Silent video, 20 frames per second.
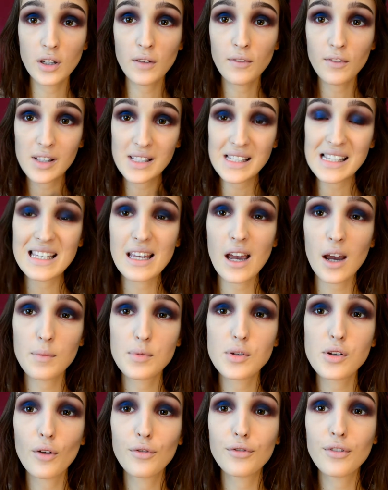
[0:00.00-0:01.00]
these
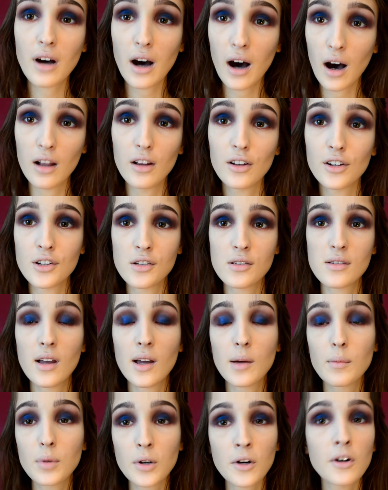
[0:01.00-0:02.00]
types of colors
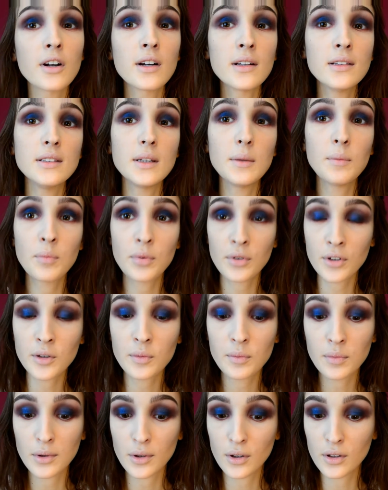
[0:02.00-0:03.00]
like burgundy,
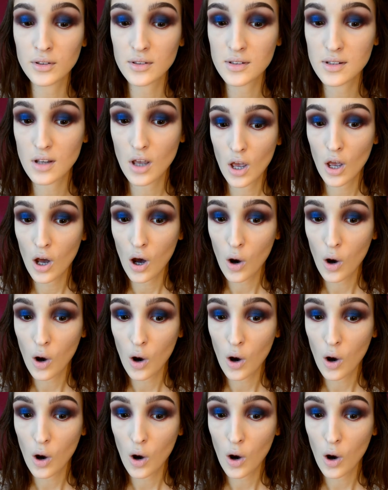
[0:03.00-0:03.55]
purples